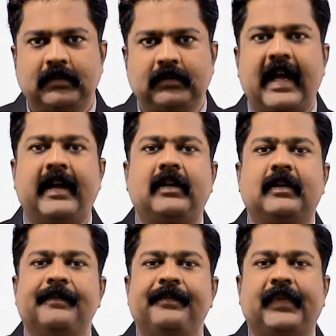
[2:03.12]

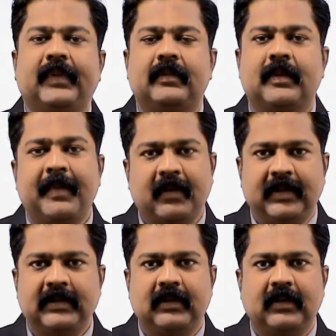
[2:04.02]
That, number
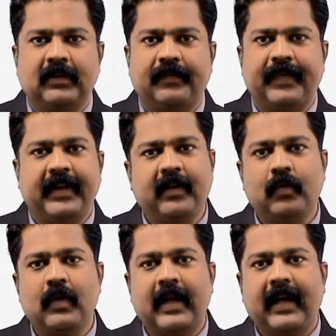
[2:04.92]
one, very
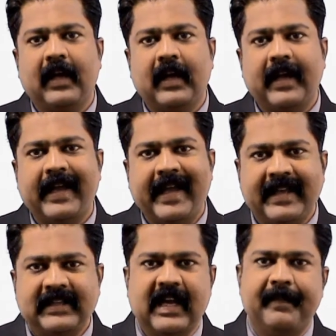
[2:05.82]
good
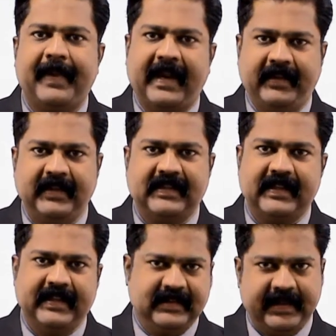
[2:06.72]
exam practice is